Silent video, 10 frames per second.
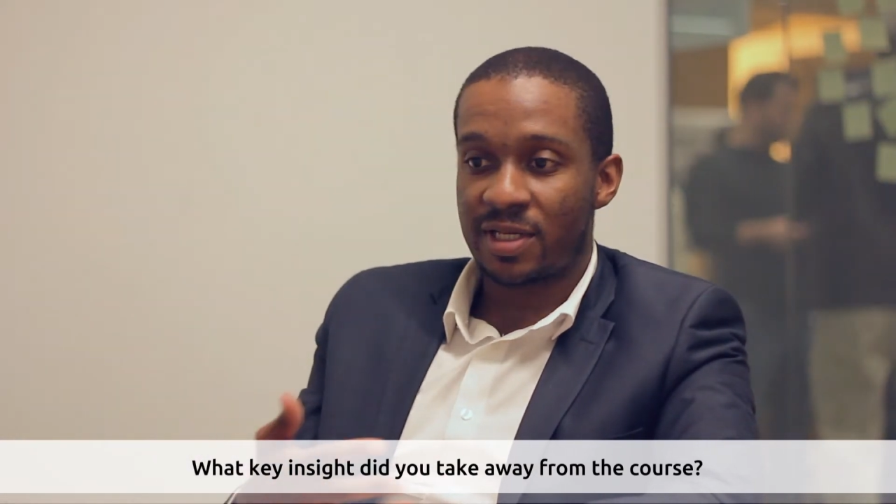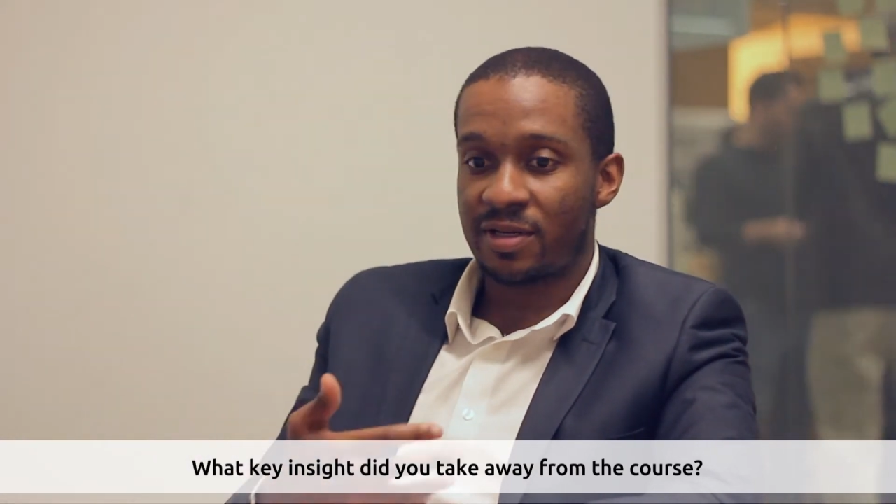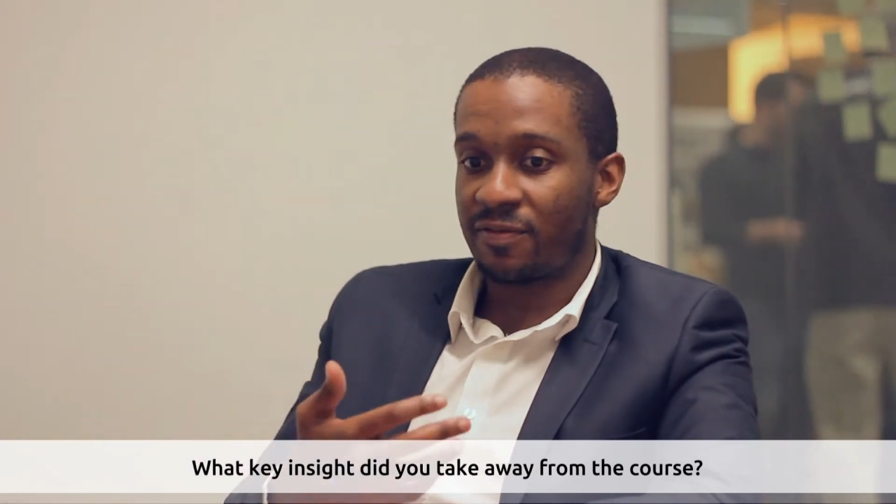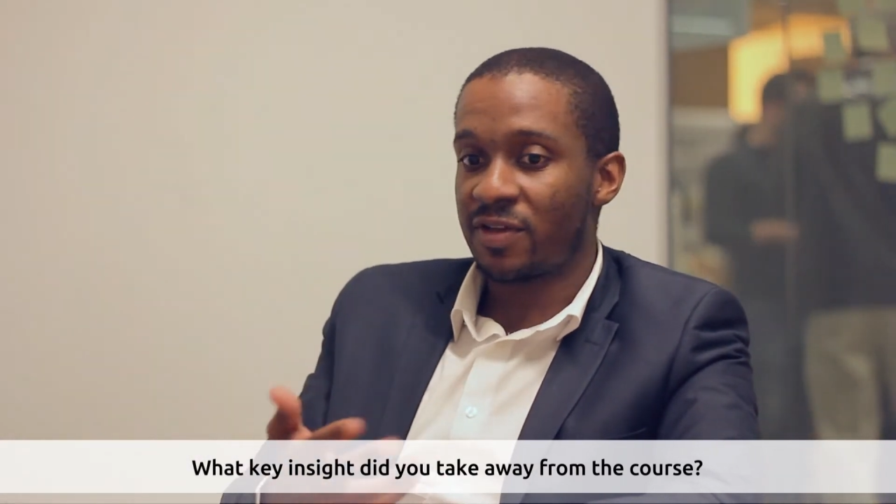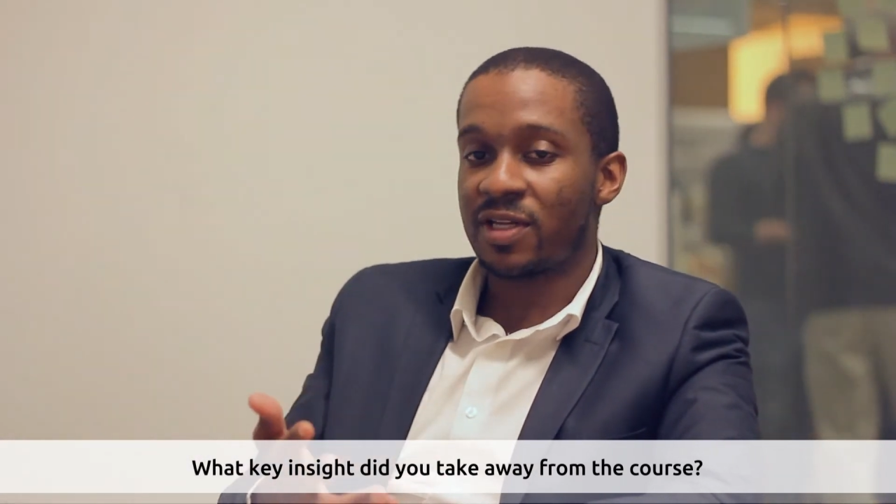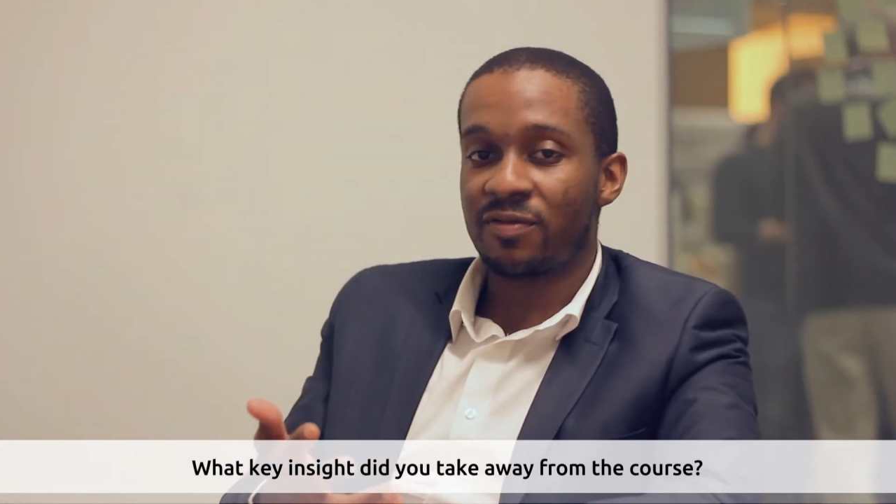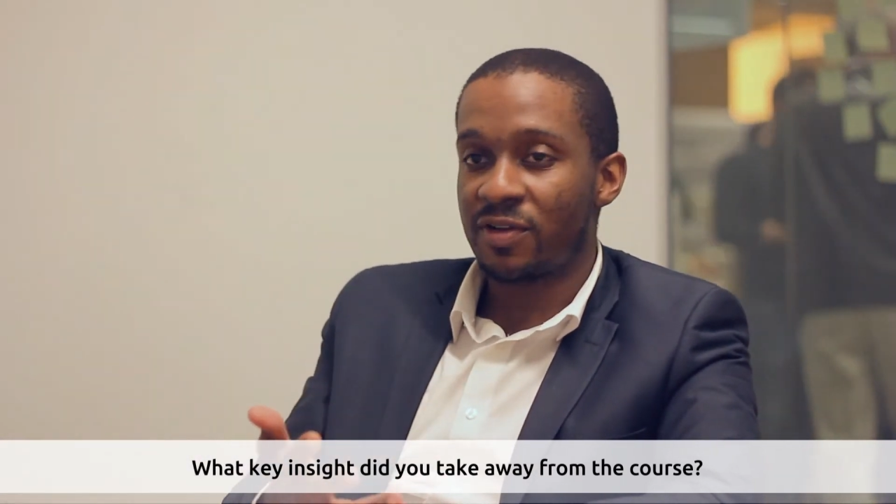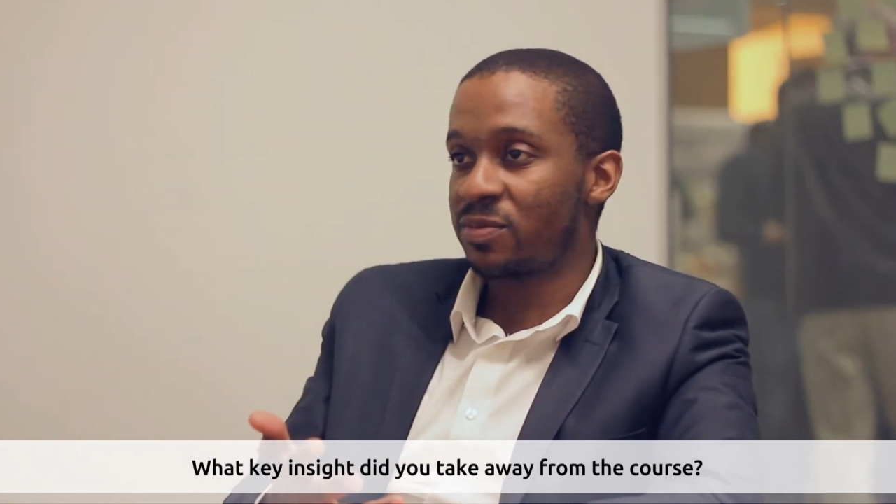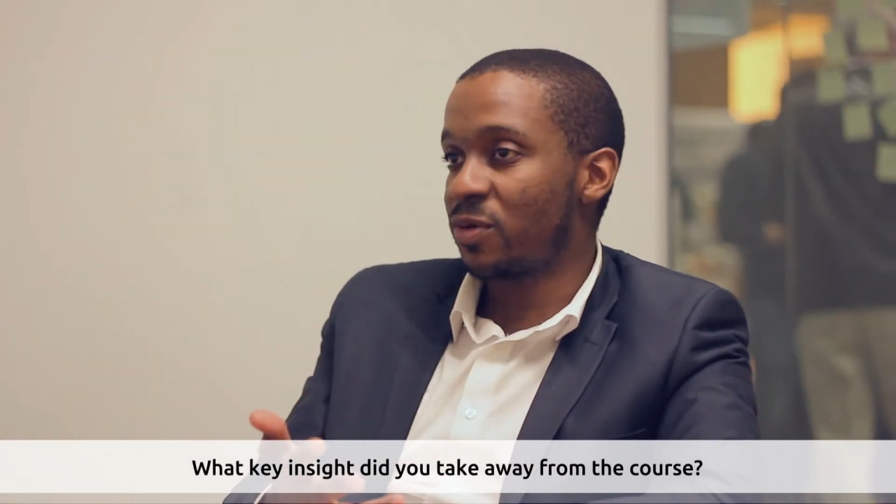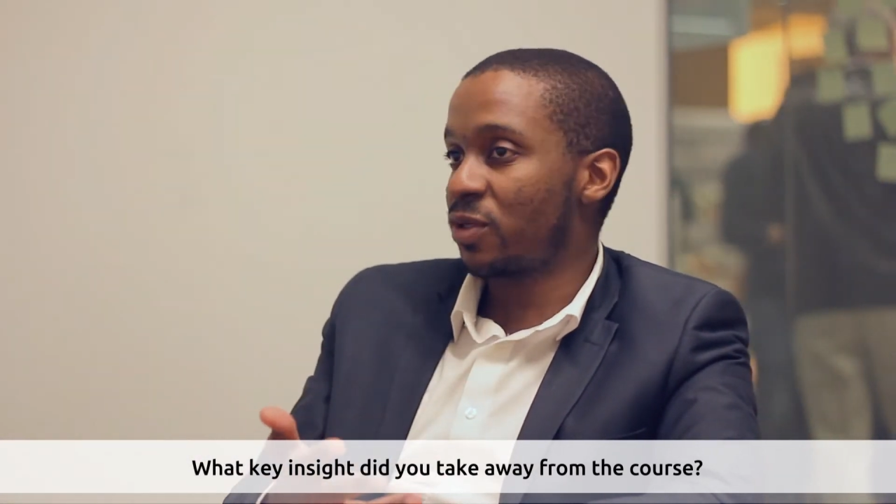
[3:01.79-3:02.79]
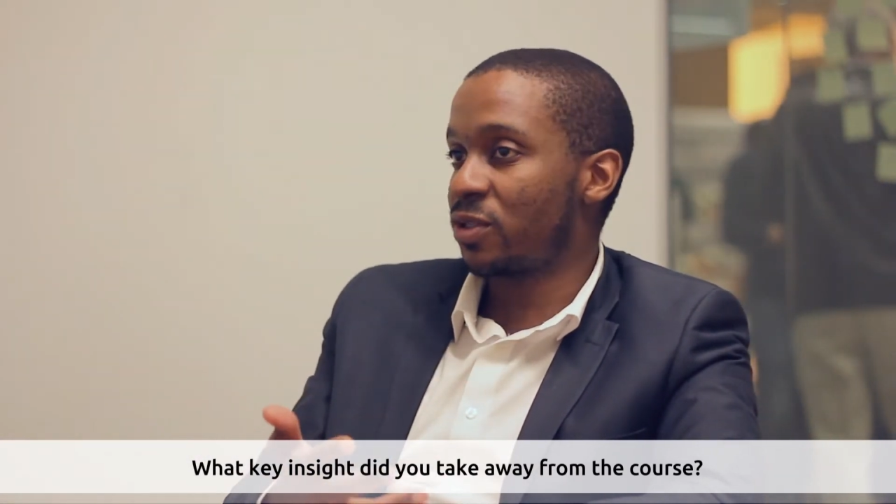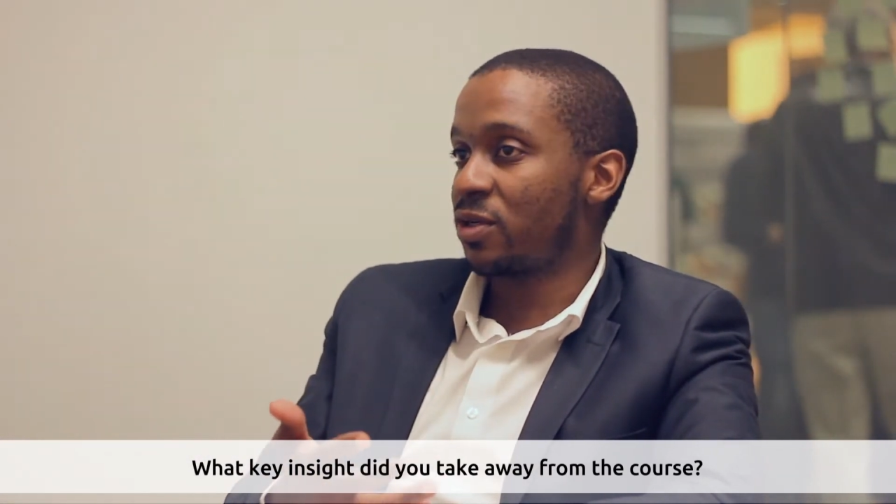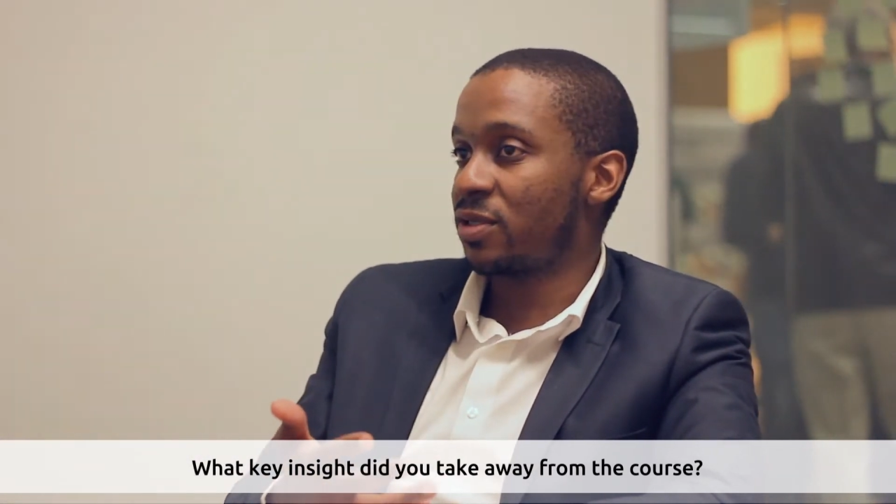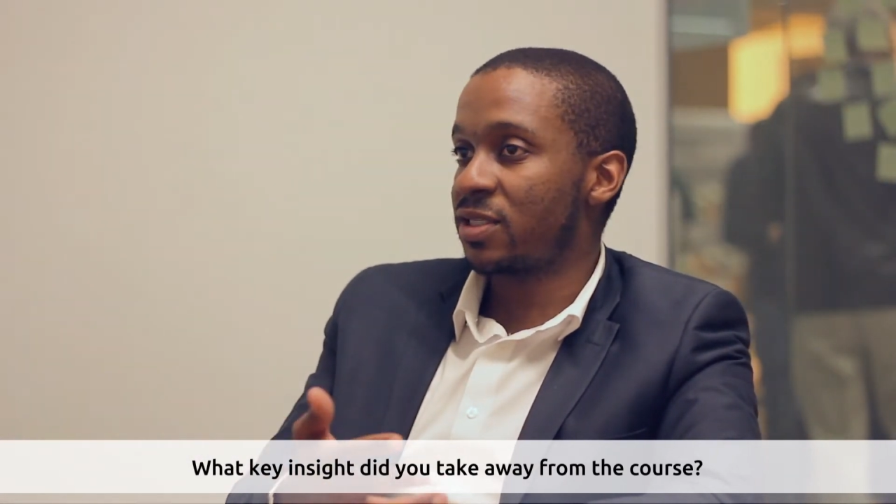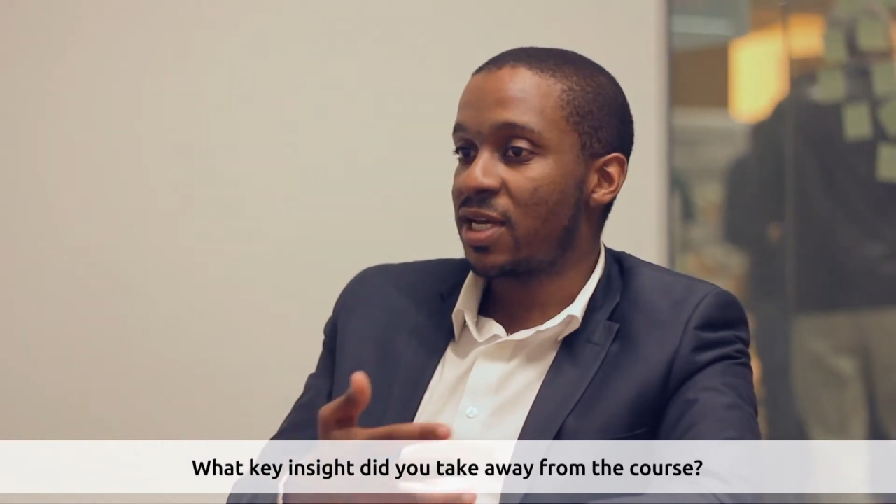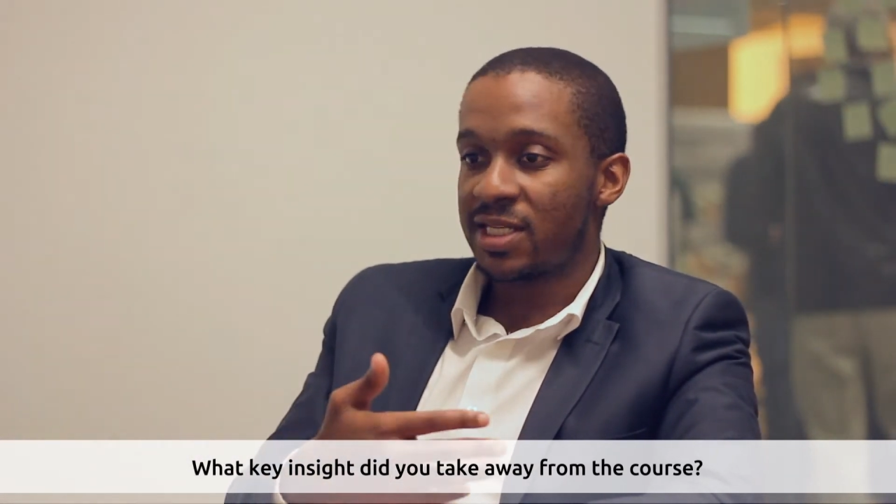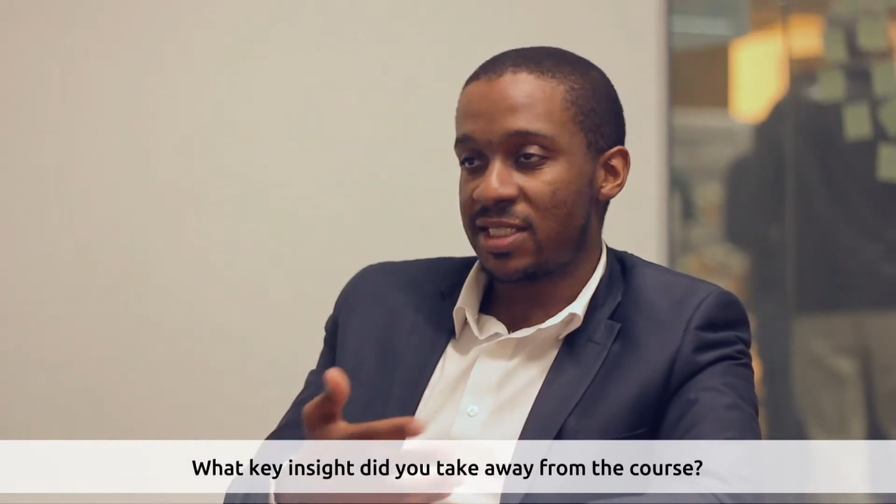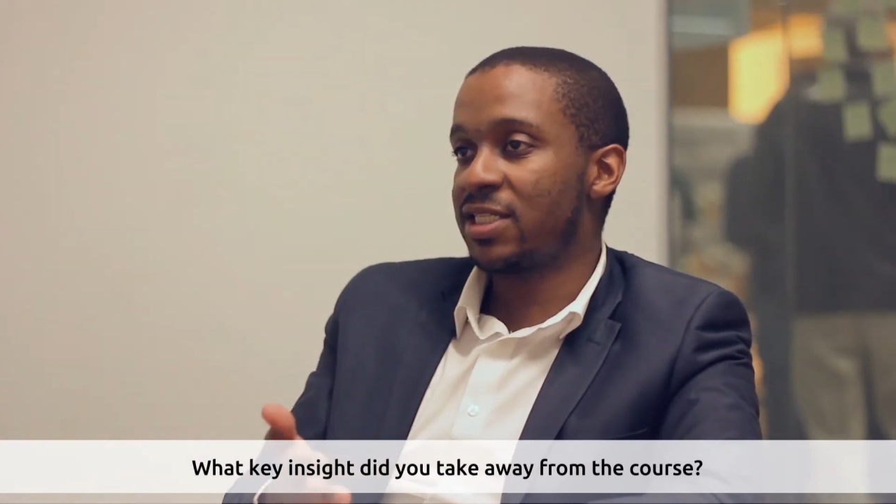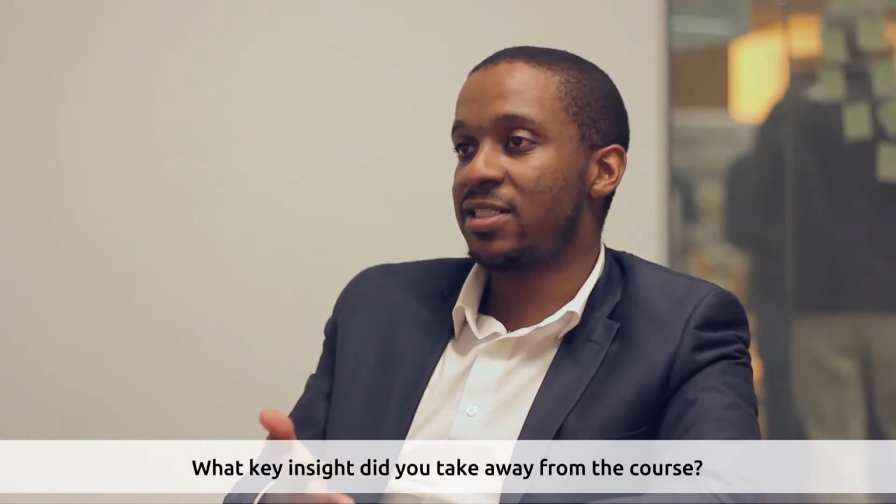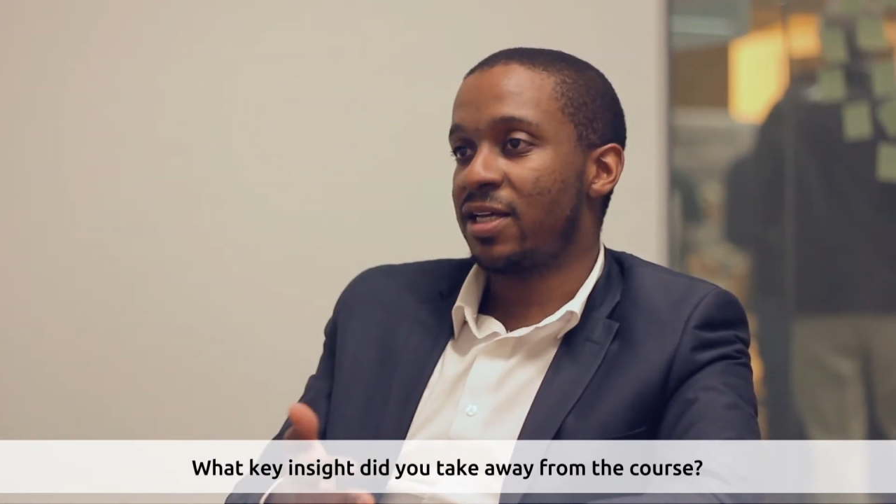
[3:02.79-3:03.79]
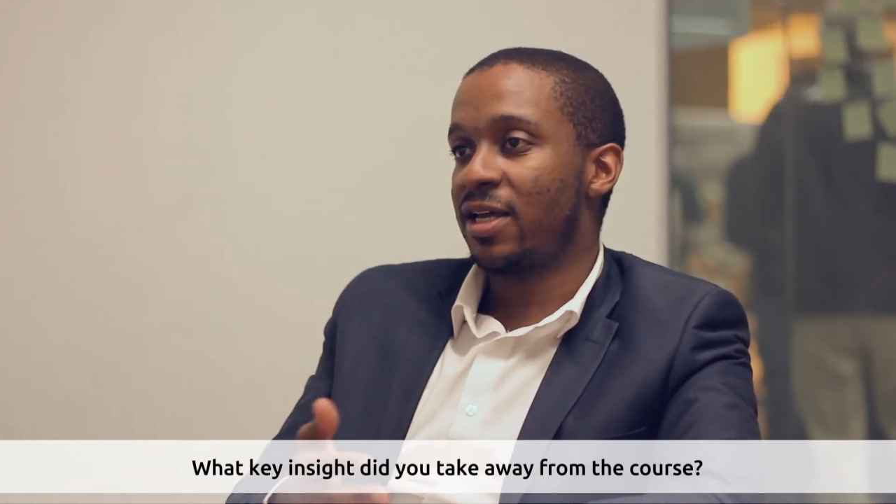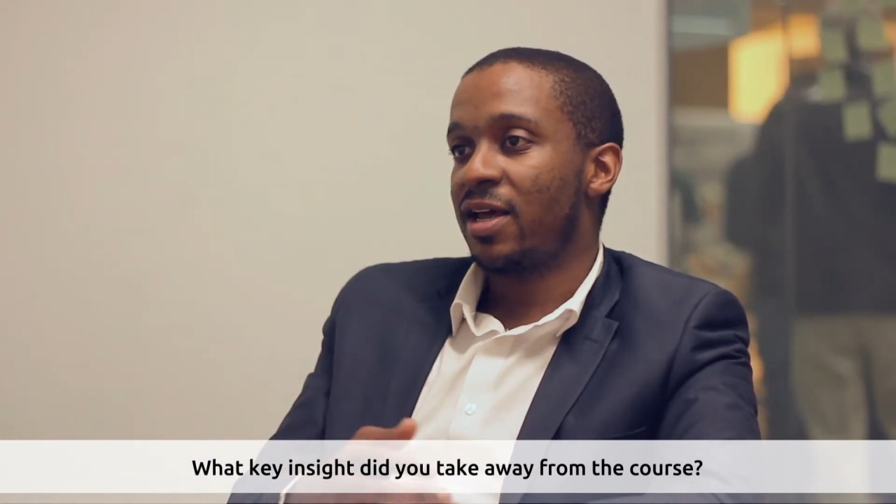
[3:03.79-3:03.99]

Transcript: and investment returns. It's easy.